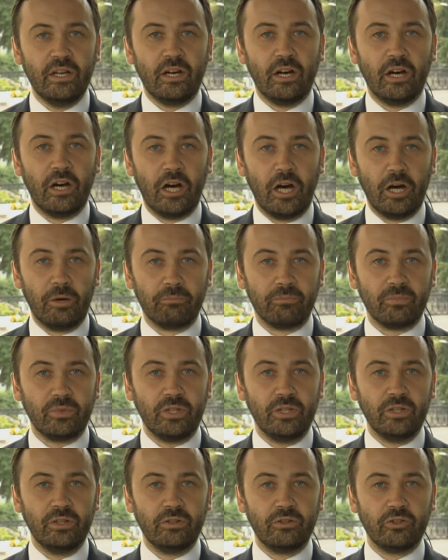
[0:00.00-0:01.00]
Um,
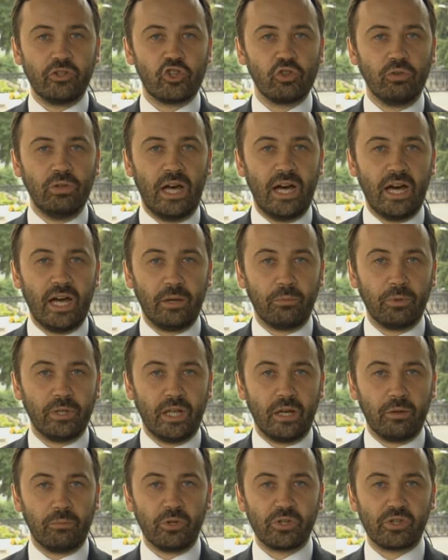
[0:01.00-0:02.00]
in July,
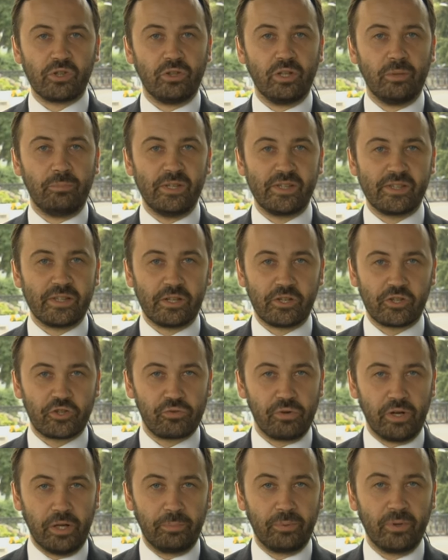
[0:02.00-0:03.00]
when I was on the business
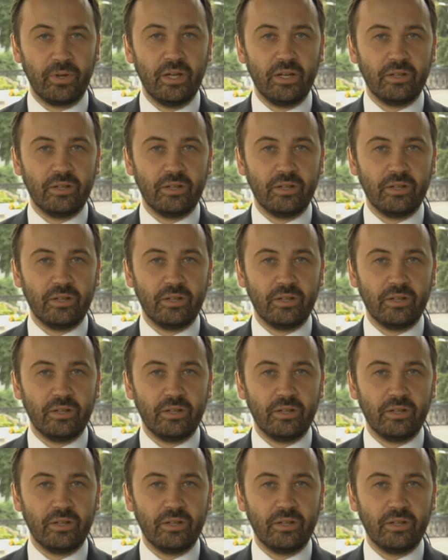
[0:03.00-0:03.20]
trip,